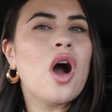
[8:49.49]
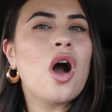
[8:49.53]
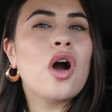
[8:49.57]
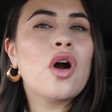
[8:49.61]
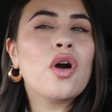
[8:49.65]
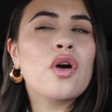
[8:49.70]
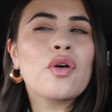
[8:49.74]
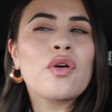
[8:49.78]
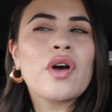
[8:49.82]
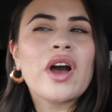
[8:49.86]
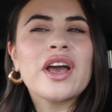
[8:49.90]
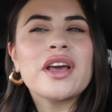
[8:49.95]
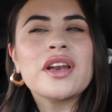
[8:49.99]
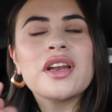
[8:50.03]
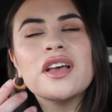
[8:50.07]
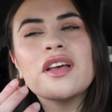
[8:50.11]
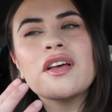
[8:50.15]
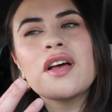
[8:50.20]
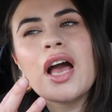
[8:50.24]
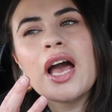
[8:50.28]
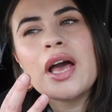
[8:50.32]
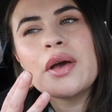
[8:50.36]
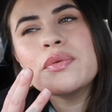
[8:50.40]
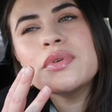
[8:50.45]
Oh, I,
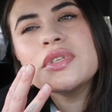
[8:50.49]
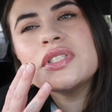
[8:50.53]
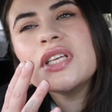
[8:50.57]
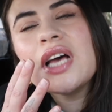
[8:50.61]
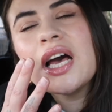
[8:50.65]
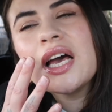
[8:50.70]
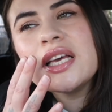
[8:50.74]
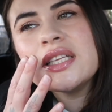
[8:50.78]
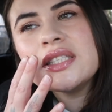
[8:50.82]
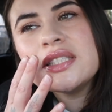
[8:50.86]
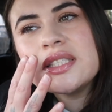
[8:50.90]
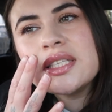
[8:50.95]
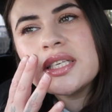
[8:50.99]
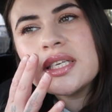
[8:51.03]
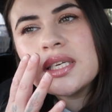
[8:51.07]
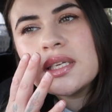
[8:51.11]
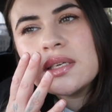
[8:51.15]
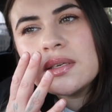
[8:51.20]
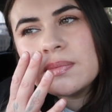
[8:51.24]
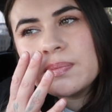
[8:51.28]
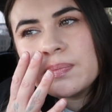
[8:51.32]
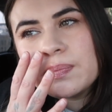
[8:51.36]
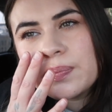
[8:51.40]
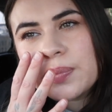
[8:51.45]
I was, I
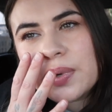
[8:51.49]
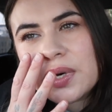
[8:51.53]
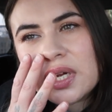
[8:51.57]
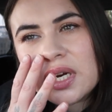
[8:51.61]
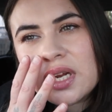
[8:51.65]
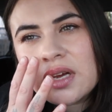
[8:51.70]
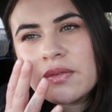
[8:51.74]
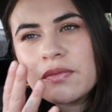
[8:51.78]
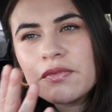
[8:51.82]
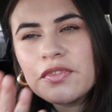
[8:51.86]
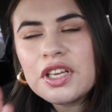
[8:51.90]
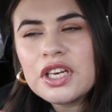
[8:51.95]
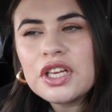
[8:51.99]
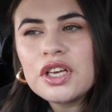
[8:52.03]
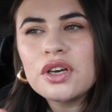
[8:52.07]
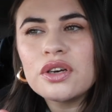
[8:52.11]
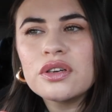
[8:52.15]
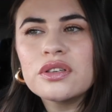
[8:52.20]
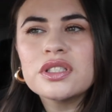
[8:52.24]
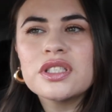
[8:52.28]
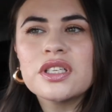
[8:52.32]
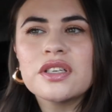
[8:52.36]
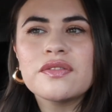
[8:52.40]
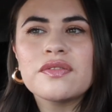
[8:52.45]
did put up
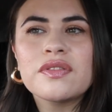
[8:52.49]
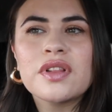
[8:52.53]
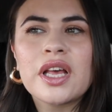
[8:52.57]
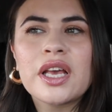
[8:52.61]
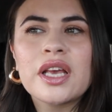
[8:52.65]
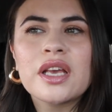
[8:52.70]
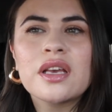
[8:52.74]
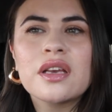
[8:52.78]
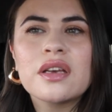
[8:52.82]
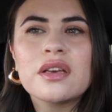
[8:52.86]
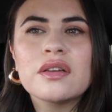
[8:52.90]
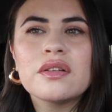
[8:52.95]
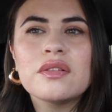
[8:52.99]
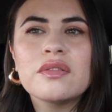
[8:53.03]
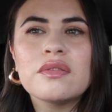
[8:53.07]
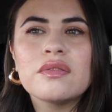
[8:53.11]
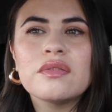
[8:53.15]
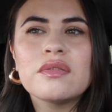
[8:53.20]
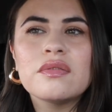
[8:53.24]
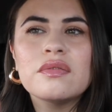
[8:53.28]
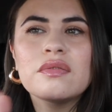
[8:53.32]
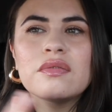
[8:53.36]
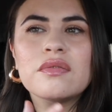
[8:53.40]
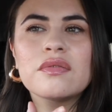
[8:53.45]
videos of like
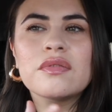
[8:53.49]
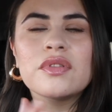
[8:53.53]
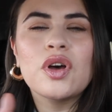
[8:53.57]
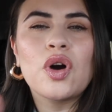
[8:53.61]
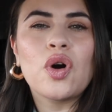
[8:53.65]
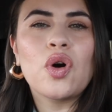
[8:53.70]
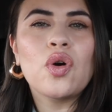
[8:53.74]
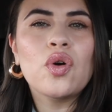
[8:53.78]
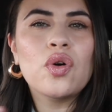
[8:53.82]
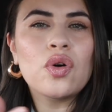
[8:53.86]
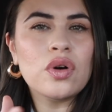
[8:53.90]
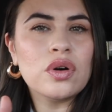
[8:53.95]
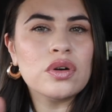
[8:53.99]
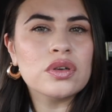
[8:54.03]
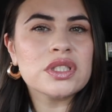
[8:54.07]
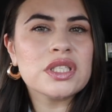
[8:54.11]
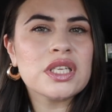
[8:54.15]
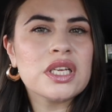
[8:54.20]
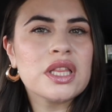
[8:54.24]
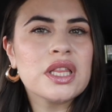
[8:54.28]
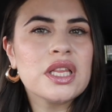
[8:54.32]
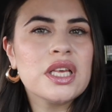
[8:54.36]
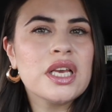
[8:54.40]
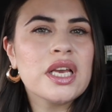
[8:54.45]
the whole
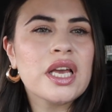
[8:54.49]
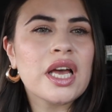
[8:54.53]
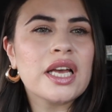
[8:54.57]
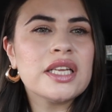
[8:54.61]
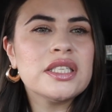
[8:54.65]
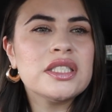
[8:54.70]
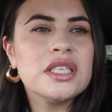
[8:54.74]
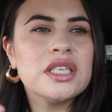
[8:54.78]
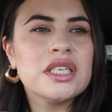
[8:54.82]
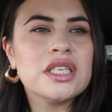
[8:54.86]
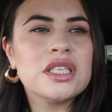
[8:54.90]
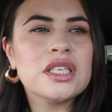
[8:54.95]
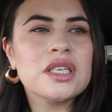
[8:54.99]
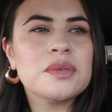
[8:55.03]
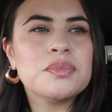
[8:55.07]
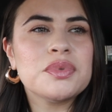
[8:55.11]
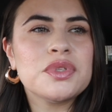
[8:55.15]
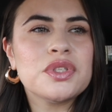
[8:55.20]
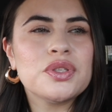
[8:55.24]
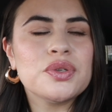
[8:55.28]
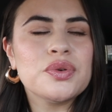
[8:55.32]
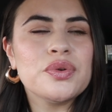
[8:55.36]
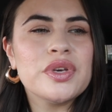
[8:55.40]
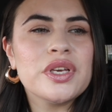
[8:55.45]
Ulta thing. I did end up
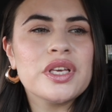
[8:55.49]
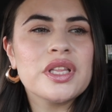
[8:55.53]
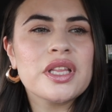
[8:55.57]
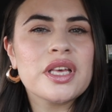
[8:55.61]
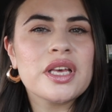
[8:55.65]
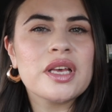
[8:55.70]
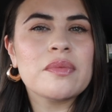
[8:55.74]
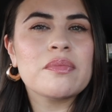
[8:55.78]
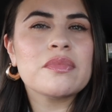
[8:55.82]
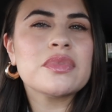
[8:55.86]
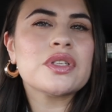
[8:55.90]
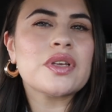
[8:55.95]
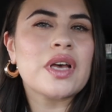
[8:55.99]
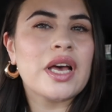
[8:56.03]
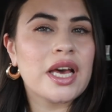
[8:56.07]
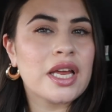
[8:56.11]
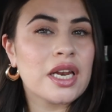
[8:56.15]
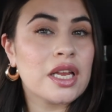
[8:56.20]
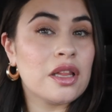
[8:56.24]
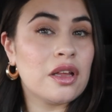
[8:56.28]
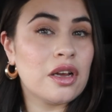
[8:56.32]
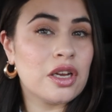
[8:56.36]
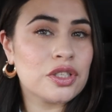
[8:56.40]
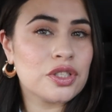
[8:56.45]
suing them. So I
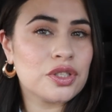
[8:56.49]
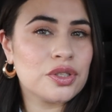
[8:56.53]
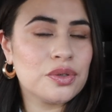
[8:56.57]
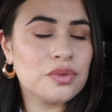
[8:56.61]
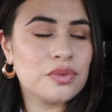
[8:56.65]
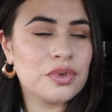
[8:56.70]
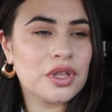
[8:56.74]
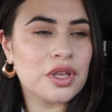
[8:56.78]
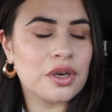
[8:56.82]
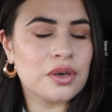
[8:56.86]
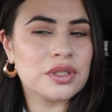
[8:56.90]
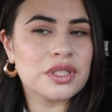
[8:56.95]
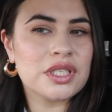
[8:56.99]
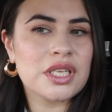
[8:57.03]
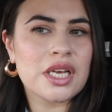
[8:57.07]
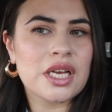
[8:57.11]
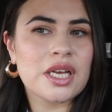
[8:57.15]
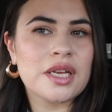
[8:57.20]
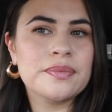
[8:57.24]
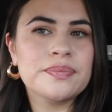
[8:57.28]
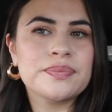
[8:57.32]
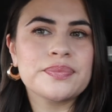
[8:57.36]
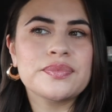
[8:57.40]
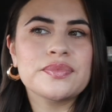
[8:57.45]
had a lawsuit with
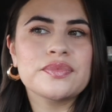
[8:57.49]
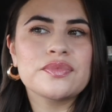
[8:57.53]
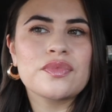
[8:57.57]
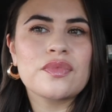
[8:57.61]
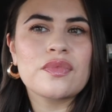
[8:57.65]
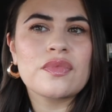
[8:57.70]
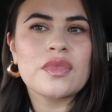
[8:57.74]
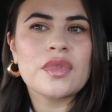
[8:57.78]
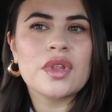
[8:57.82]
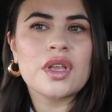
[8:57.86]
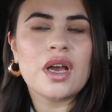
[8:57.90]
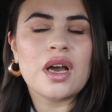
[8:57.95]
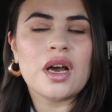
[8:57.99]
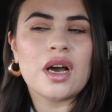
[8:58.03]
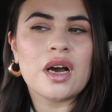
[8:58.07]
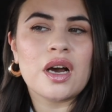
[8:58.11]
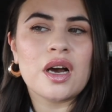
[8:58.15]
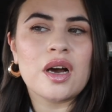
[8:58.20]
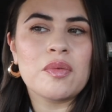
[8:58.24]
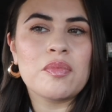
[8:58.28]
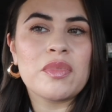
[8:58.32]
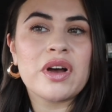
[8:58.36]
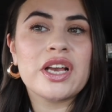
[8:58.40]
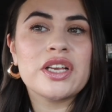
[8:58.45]
Ulta.
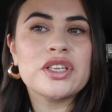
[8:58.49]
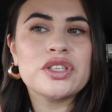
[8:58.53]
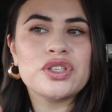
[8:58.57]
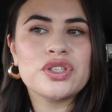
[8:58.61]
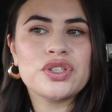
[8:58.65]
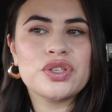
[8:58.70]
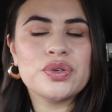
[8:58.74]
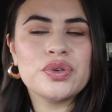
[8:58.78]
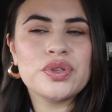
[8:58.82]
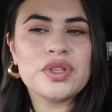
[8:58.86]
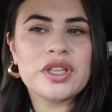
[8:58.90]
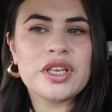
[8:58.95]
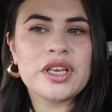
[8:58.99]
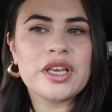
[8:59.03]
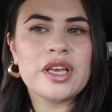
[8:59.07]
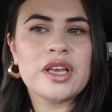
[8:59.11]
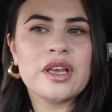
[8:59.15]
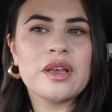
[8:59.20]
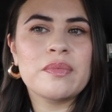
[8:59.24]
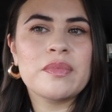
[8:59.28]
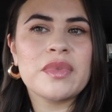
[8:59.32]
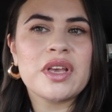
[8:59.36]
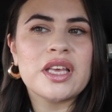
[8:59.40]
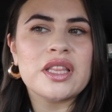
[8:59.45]
Um, I sued
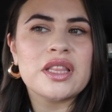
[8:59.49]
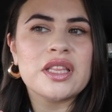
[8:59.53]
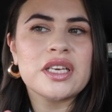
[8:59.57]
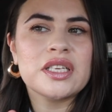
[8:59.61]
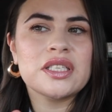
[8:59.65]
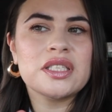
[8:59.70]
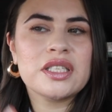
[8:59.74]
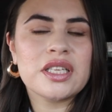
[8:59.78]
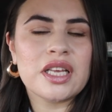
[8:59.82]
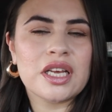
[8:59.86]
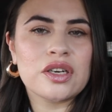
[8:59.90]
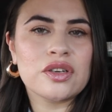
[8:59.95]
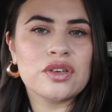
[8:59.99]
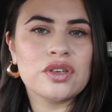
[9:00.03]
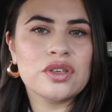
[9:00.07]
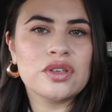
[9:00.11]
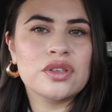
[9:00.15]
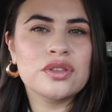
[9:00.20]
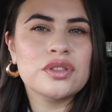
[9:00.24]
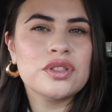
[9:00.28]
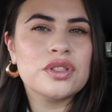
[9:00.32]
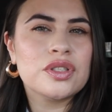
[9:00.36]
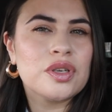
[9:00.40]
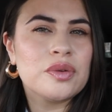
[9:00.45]
them and they settled.